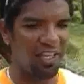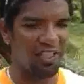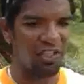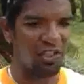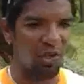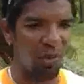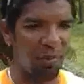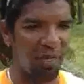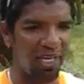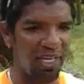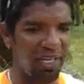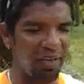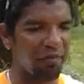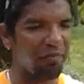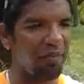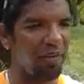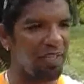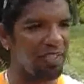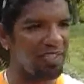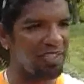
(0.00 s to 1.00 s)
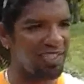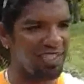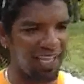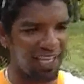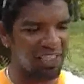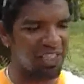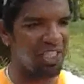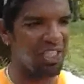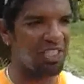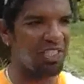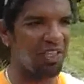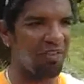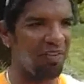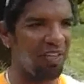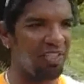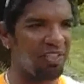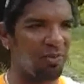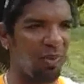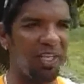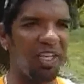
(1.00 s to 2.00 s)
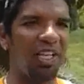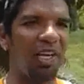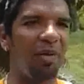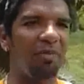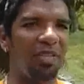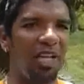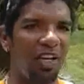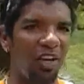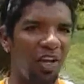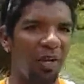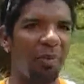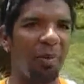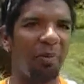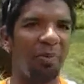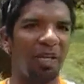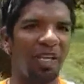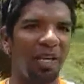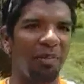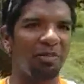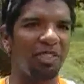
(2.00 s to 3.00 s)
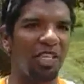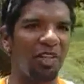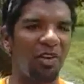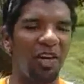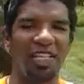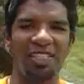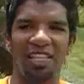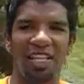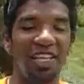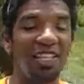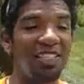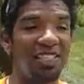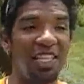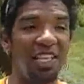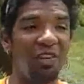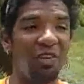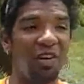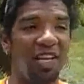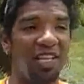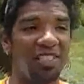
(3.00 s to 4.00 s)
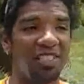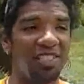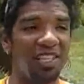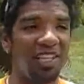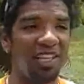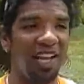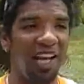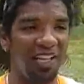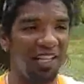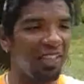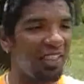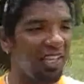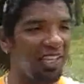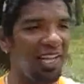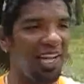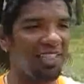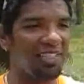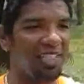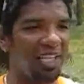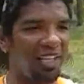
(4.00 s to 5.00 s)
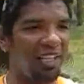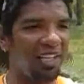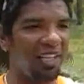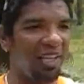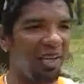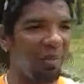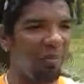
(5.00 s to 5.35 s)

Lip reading: there's so many different sections of it. A lot of people come to the race and they see the race and they think that's it.